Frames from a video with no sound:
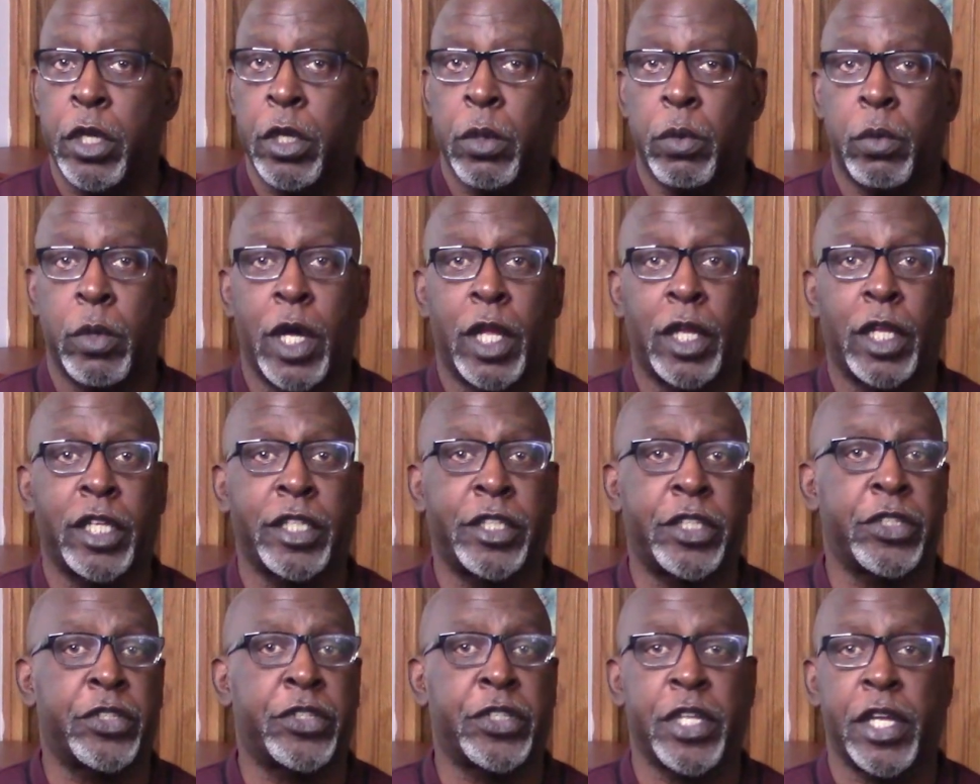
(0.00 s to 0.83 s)
while
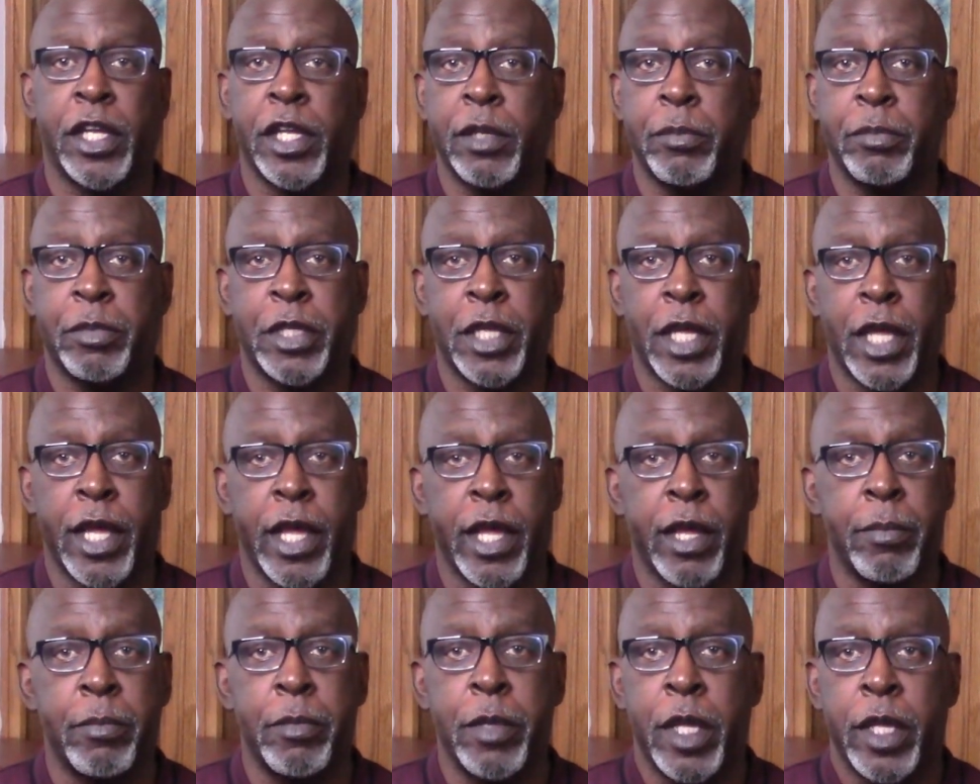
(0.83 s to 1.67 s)
at the same
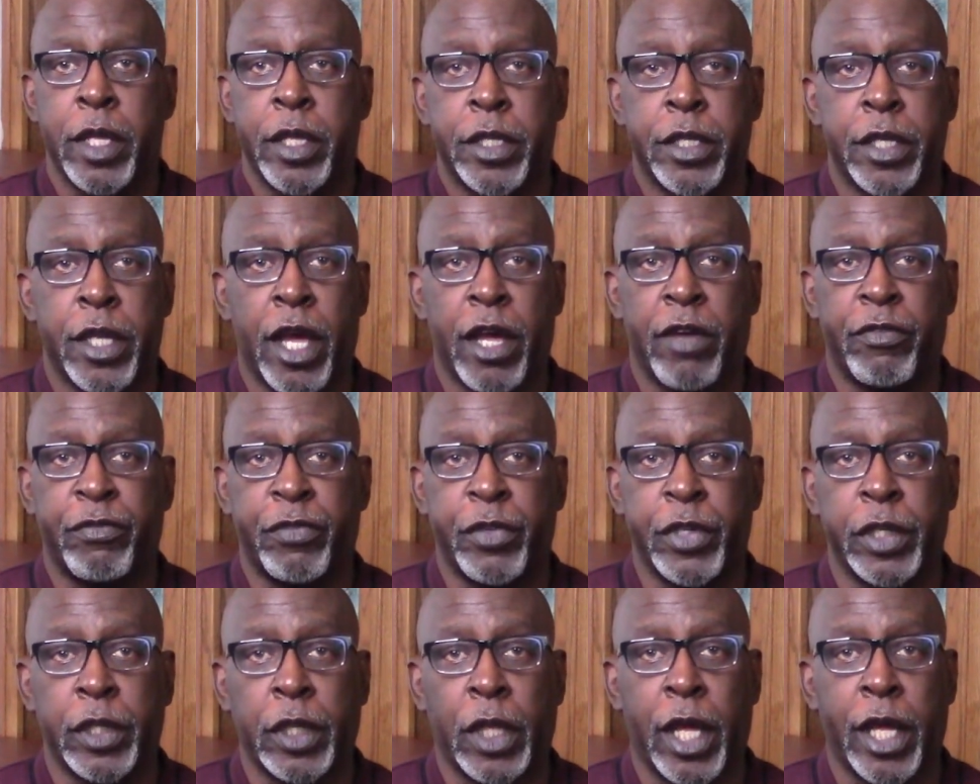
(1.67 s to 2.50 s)
time not
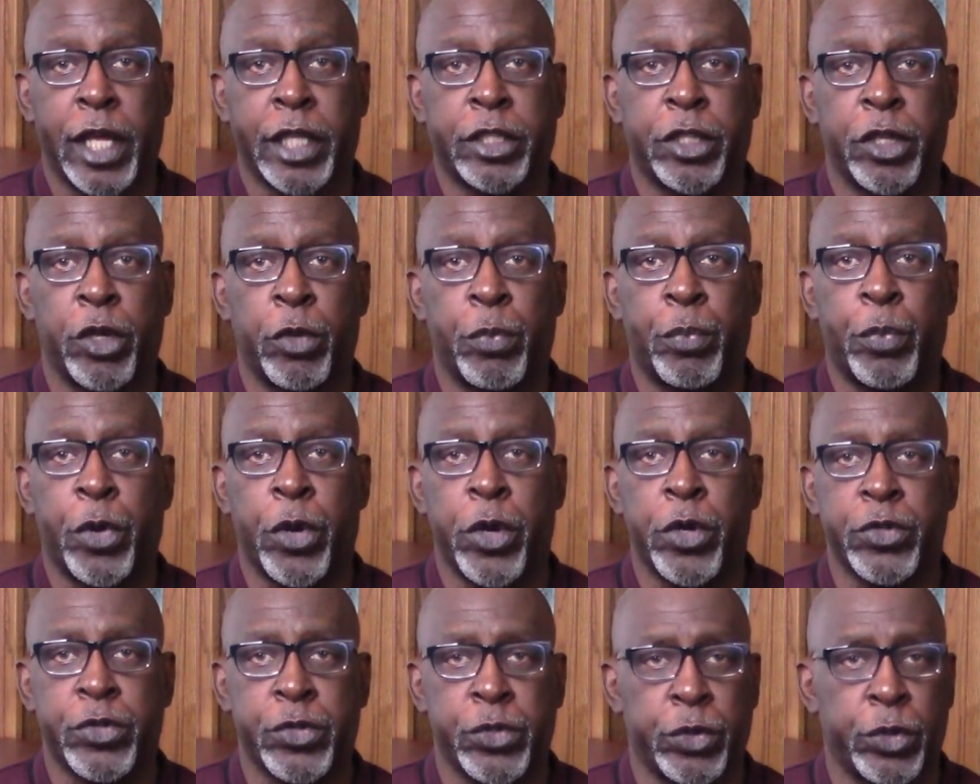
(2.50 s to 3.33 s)
feel like their
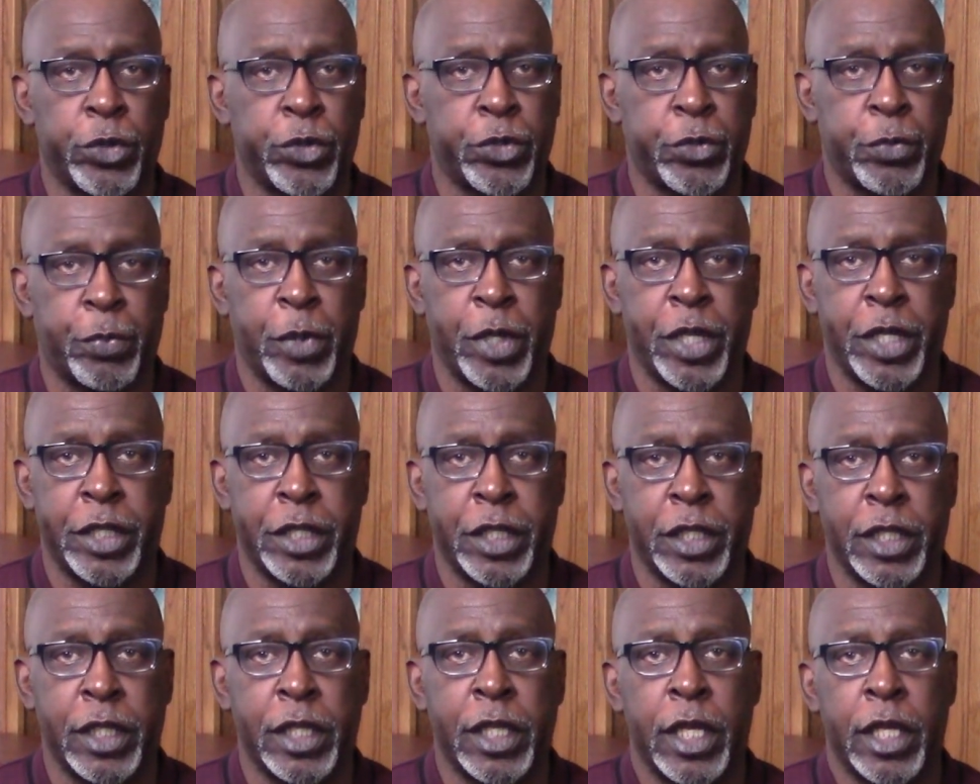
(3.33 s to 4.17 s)
personal
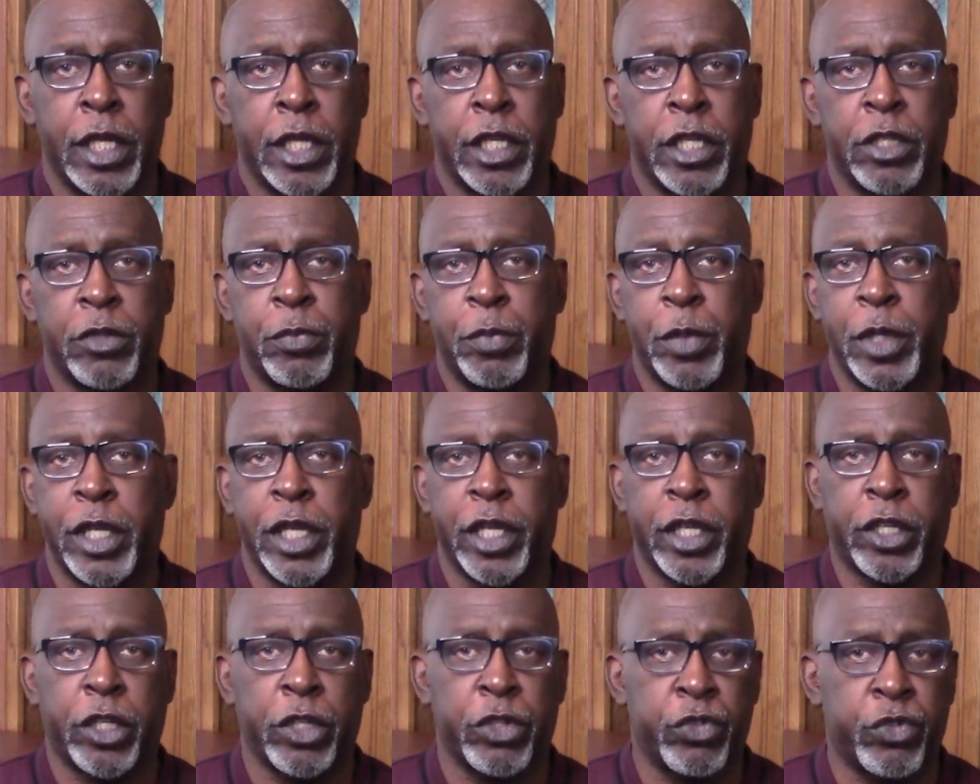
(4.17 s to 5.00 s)
spending is
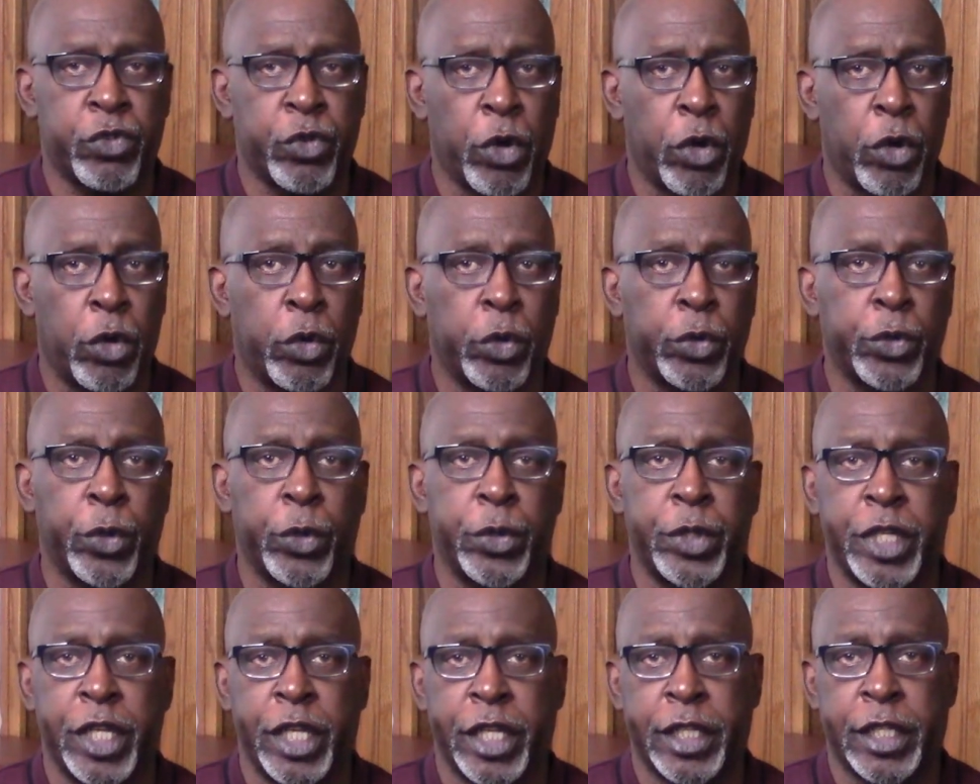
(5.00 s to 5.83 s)
being controlled or
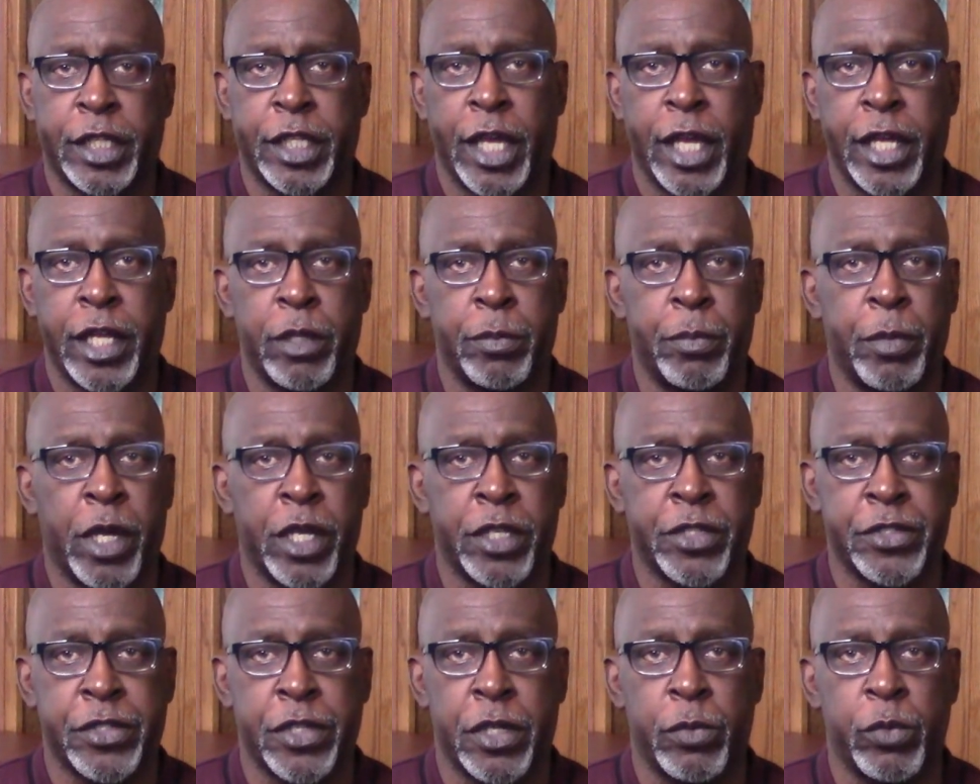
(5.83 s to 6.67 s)
dictated by
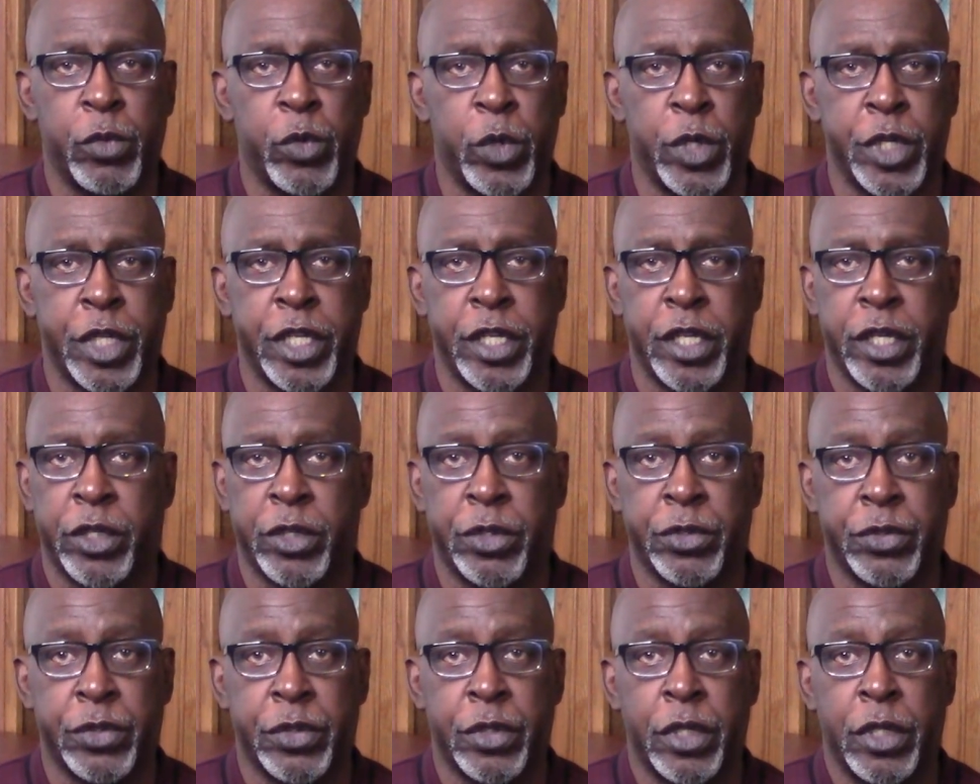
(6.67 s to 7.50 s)
someone
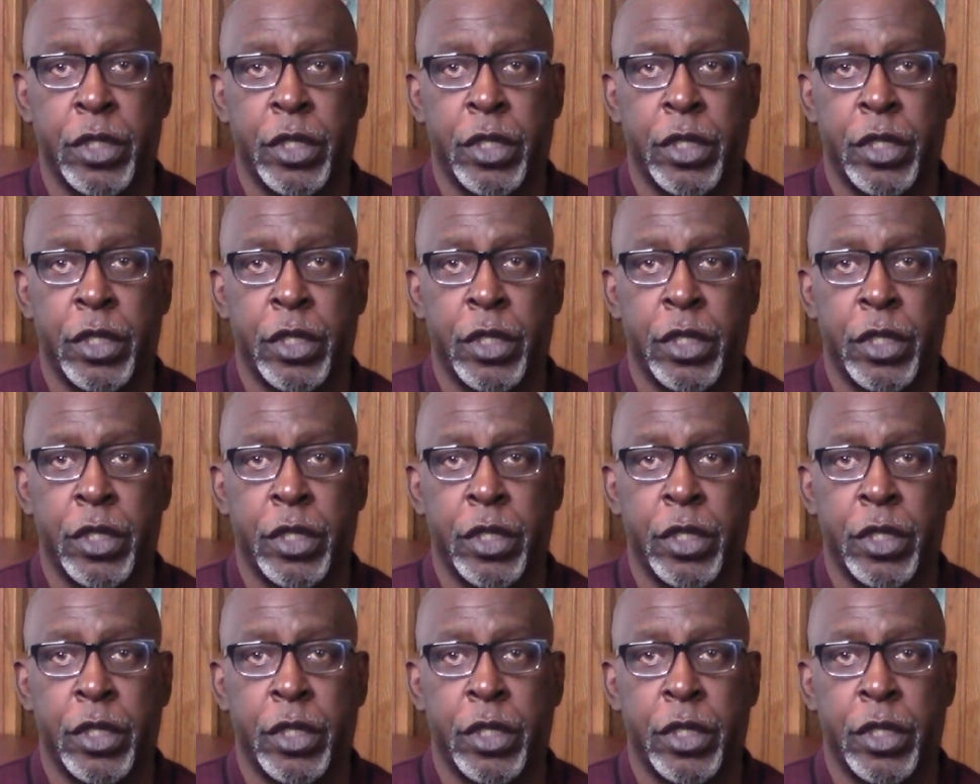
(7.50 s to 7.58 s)
else.